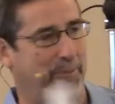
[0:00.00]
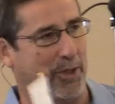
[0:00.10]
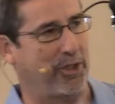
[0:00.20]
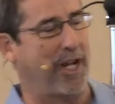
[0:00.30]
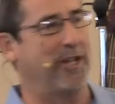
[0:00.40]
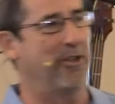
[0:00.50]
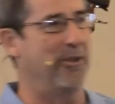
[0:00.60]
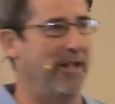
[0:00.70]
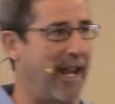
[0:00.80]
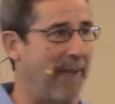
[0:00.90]
appreciate you
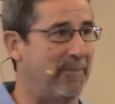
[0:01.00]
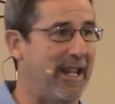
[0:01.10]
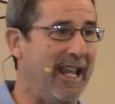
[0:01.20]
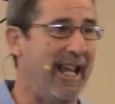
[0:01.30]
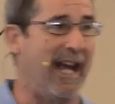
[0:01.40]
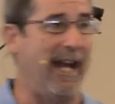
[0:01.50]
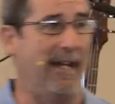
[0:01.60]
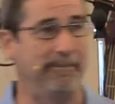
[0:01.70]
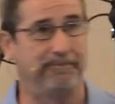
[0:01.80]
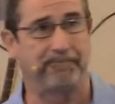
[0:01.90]
doing that.
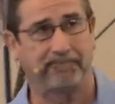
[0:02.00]
Um,